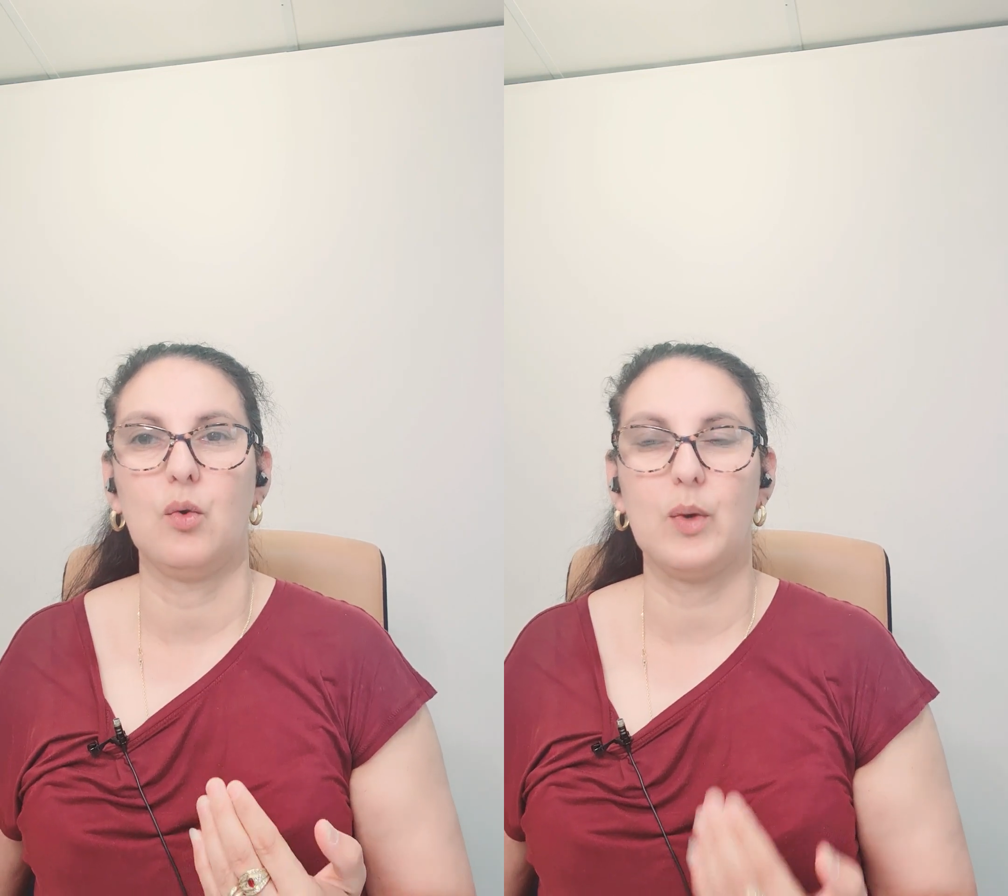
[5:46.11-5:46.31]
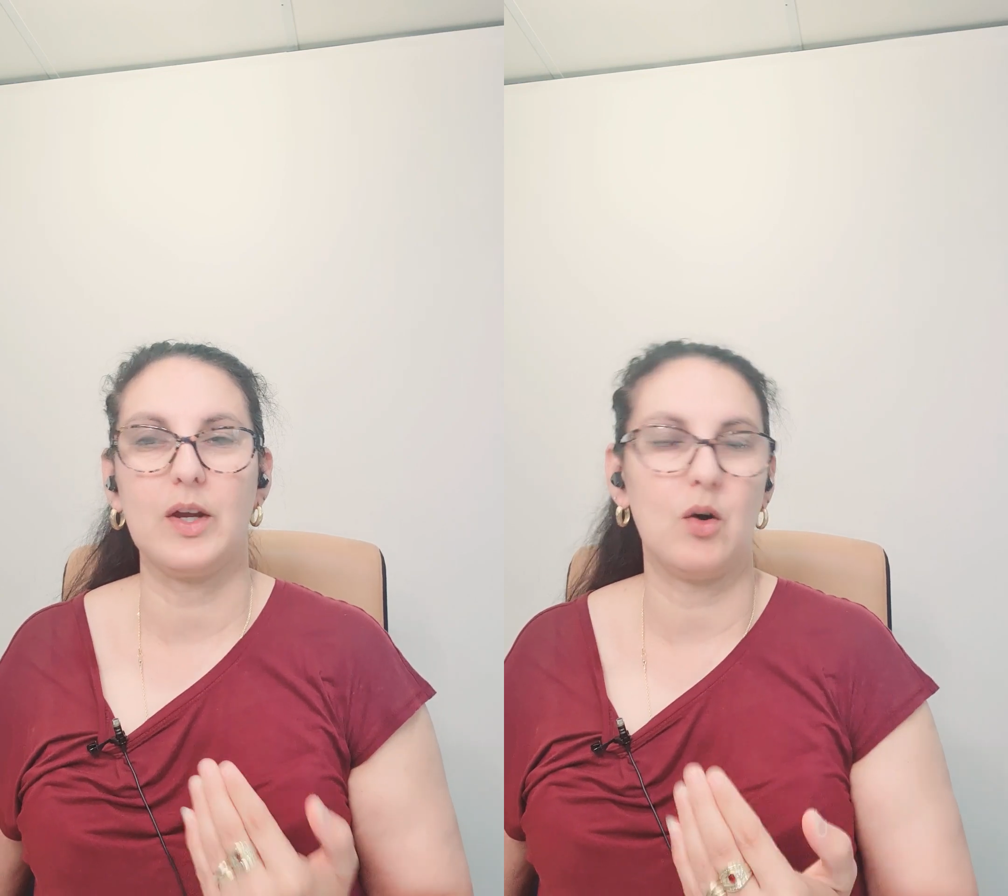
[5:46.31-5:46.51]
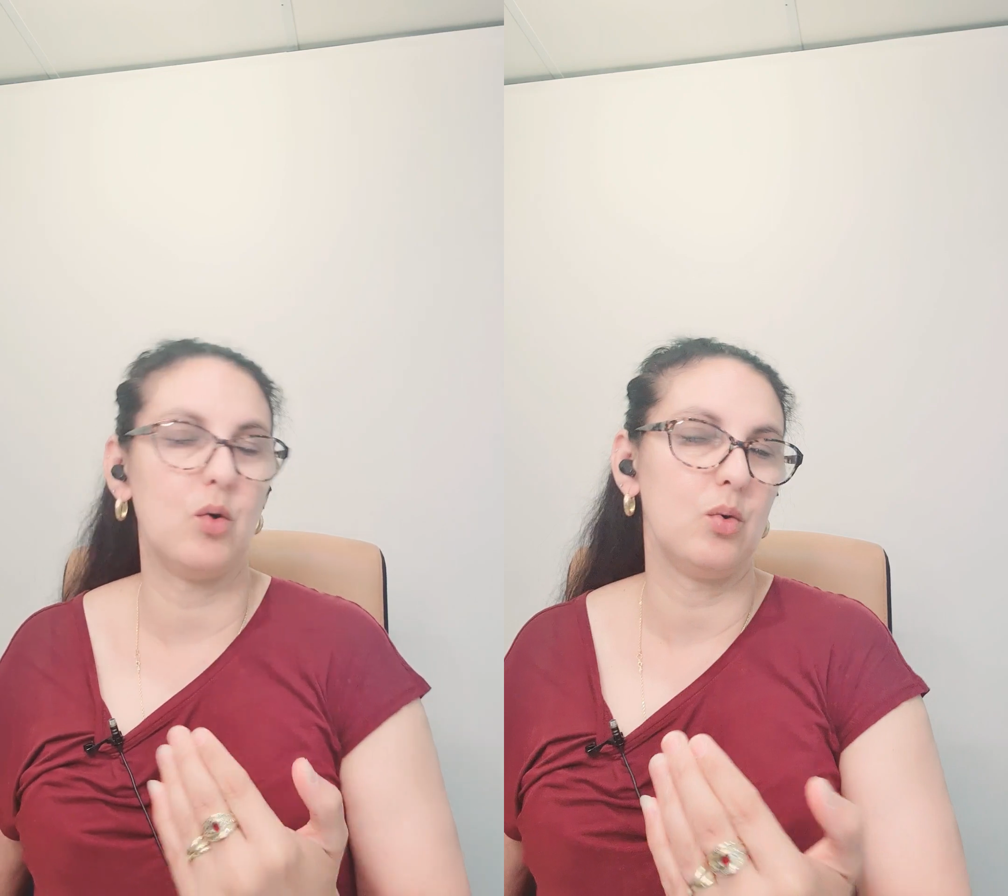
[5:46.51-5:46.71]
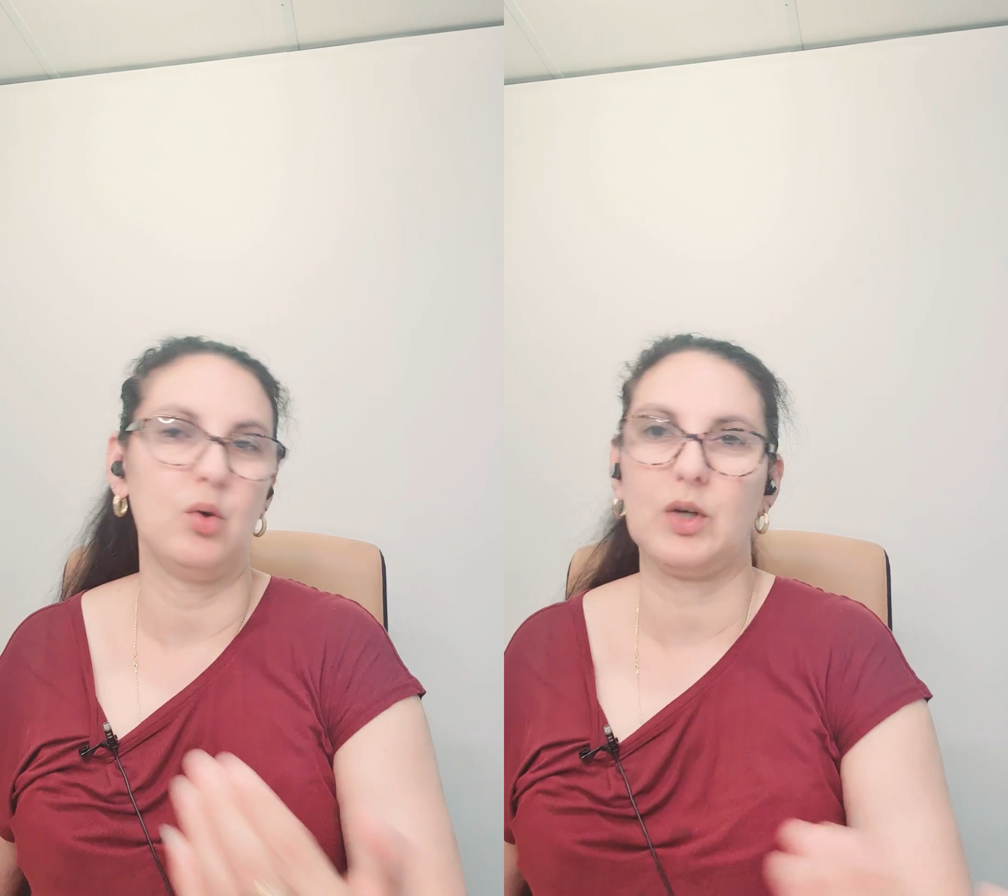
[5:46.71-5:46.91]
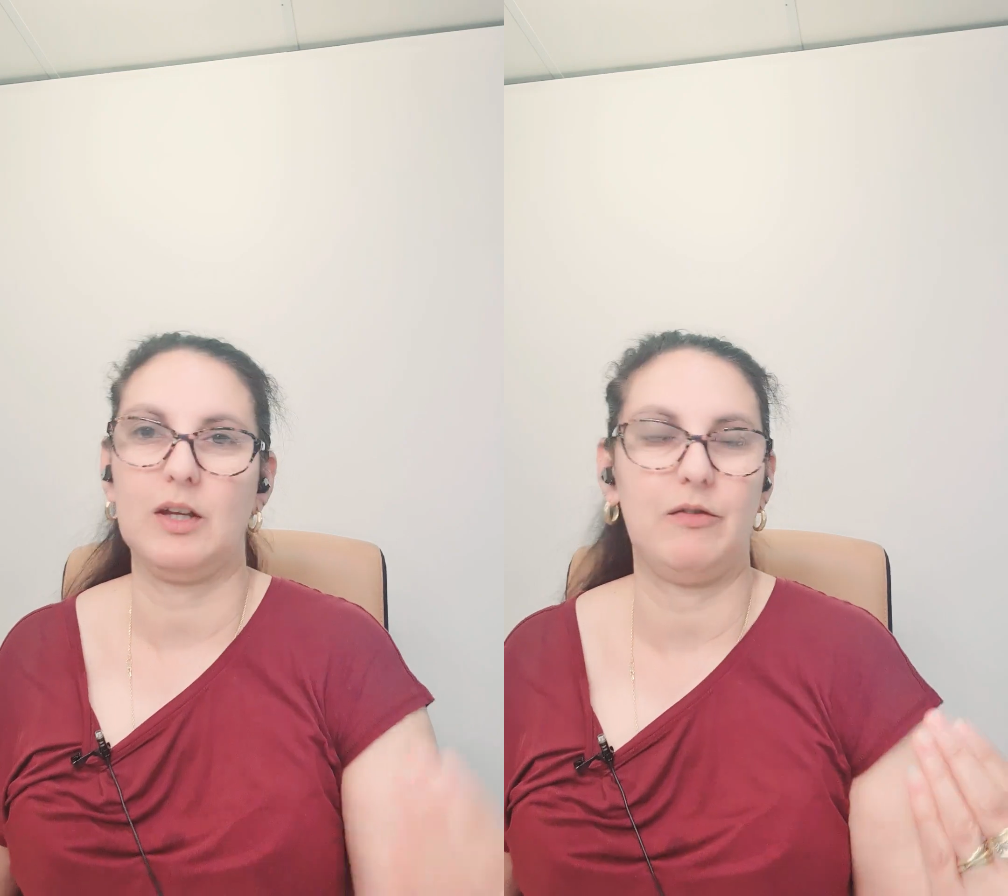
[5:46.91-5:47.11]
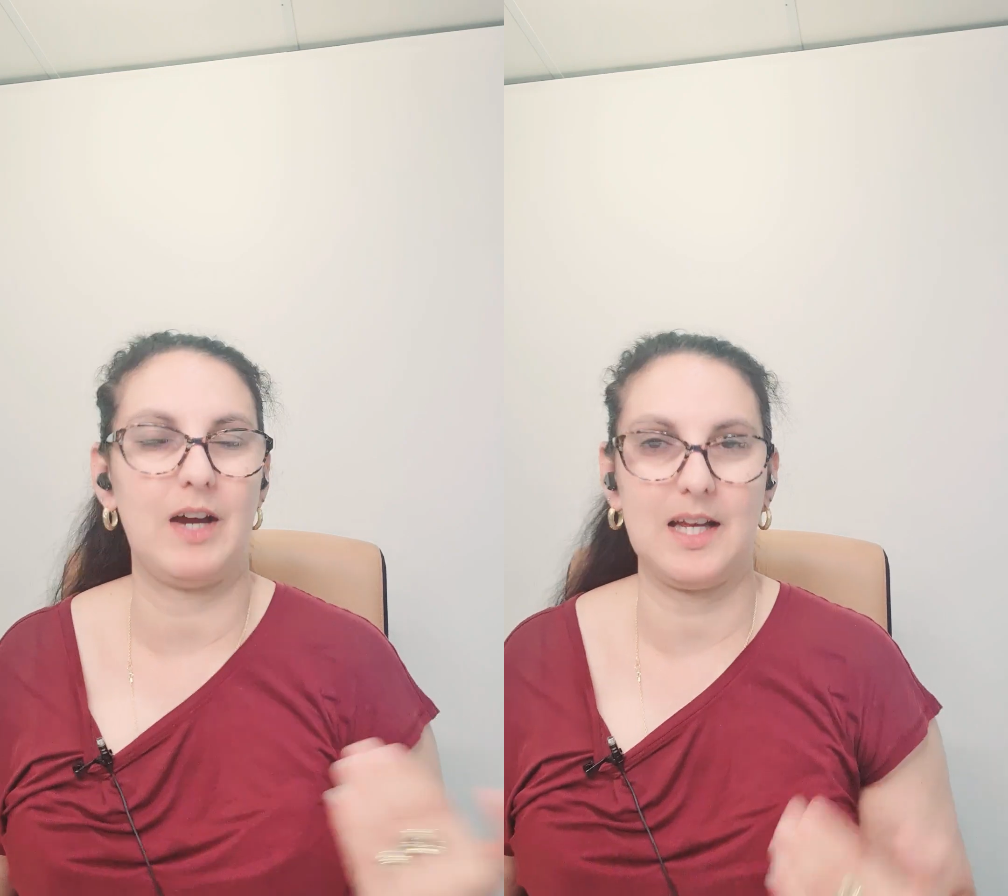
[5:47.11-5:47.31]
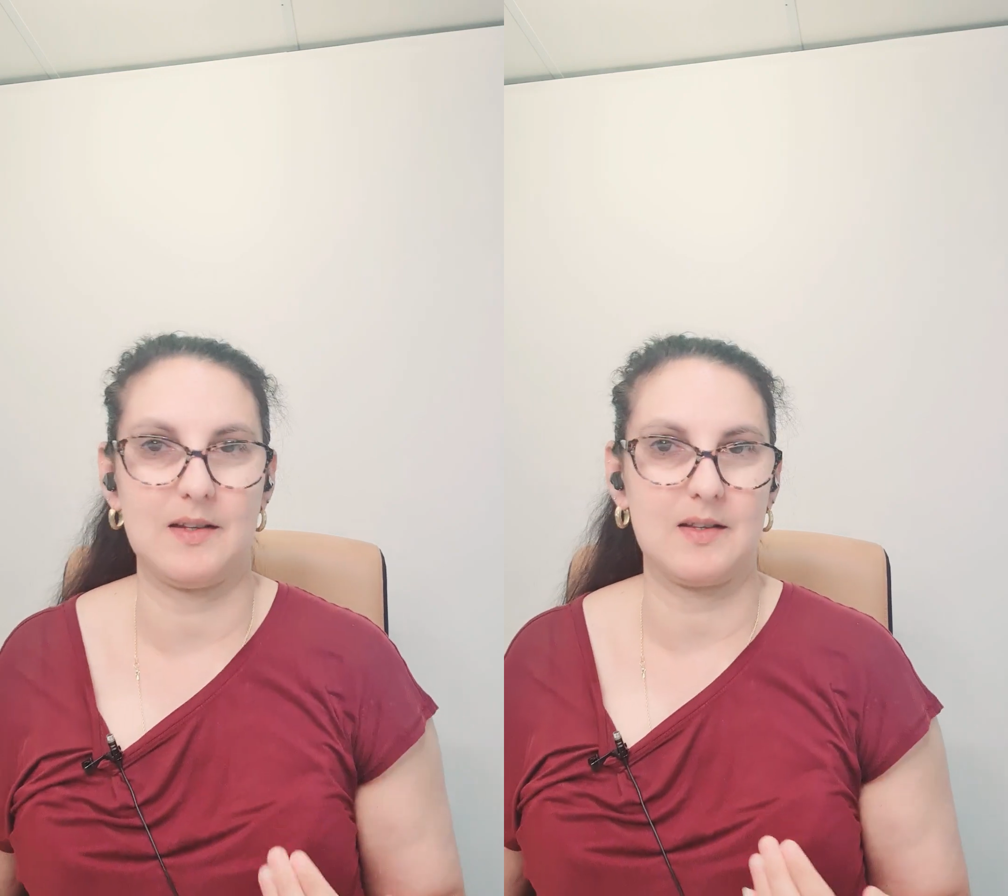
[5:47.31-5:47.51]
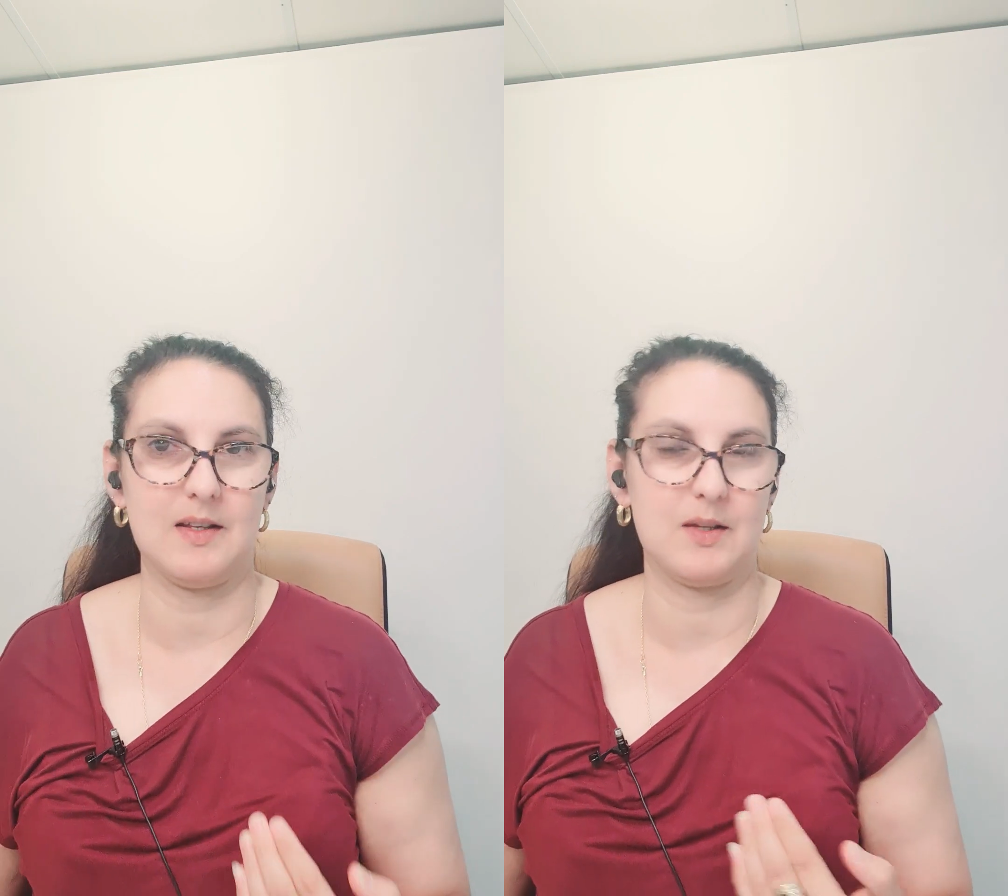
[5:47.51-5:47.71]
we are all looking for
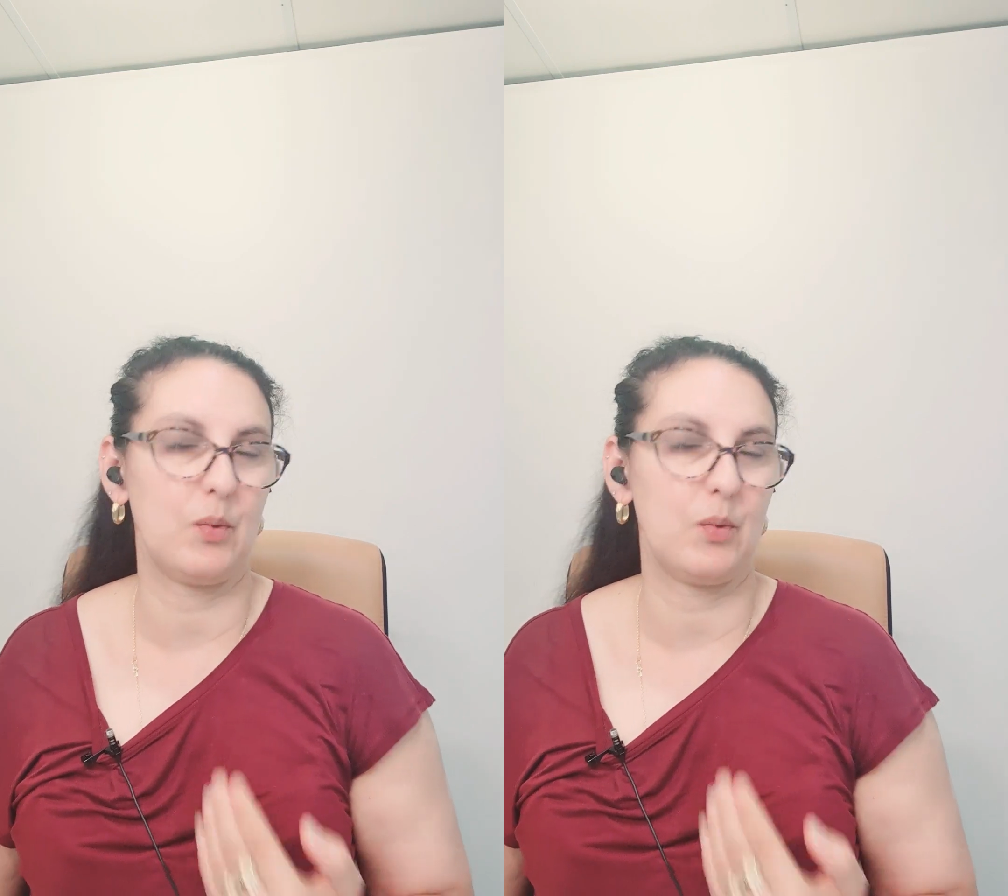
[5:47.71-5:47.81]
answers.